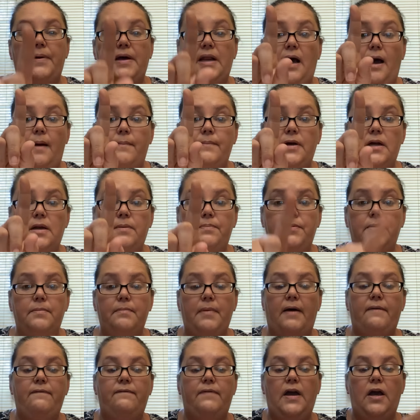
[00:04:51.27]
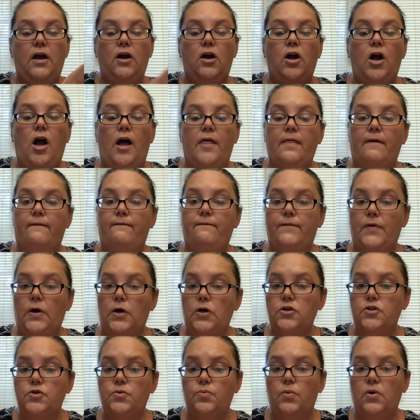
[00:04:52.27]
and I'm going to put my finger on the
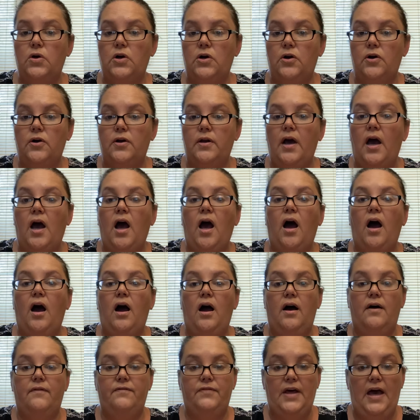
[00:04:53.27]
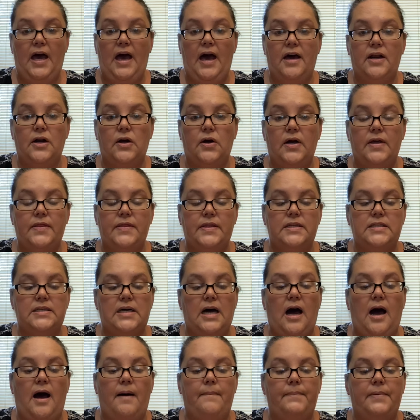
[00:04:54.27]
first word of the header at the
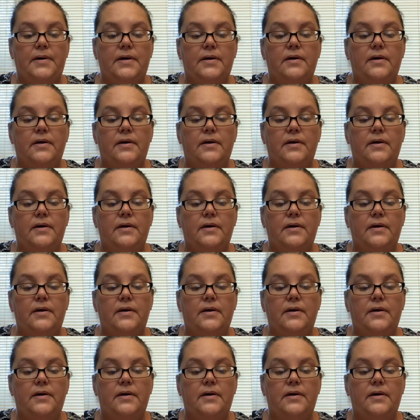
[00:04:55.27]
top.